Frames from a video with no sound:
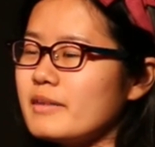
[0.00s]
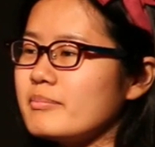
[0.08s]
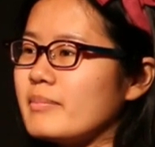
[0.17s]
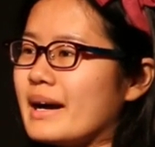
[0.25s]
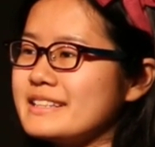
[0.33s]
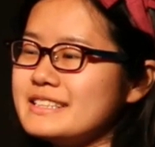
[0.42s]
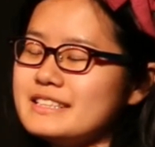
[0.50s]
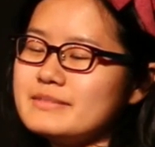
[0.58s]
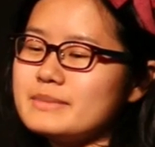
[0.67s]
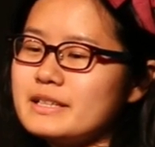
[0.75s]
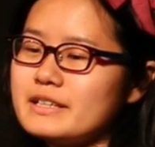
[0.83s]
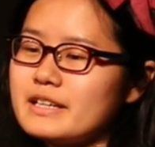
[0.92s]
my
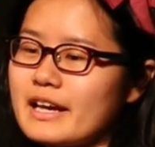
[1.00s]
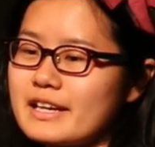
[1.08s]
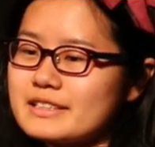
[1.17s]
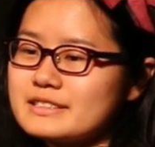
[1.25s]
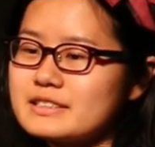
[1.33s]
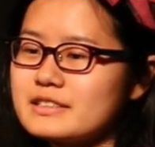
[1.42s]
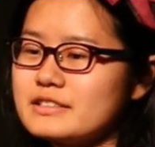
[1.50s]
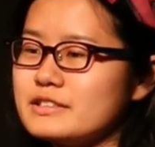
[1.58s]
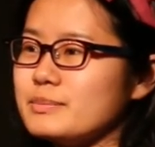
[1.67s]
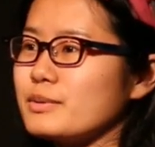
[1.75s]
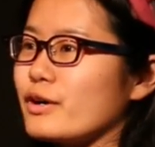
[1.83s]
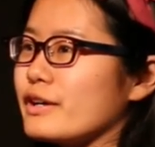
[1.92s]
team has
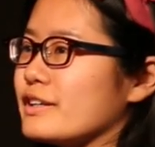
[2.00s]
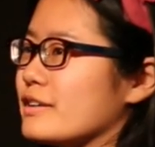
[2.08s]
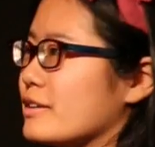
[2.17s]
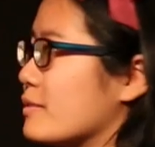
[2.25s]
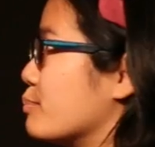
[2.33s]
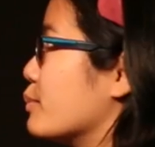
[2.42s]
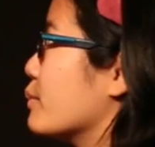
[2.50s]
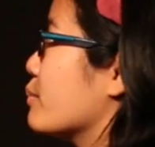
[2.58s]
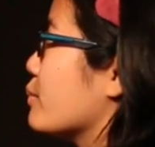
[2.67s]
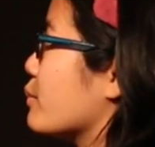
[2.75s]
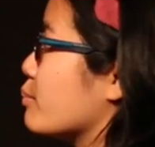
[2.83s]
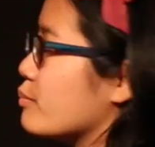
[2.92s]
deployed
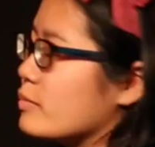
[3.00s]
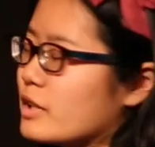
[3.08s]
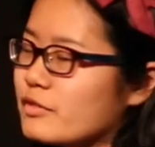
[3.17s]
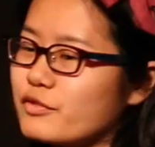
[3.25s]
a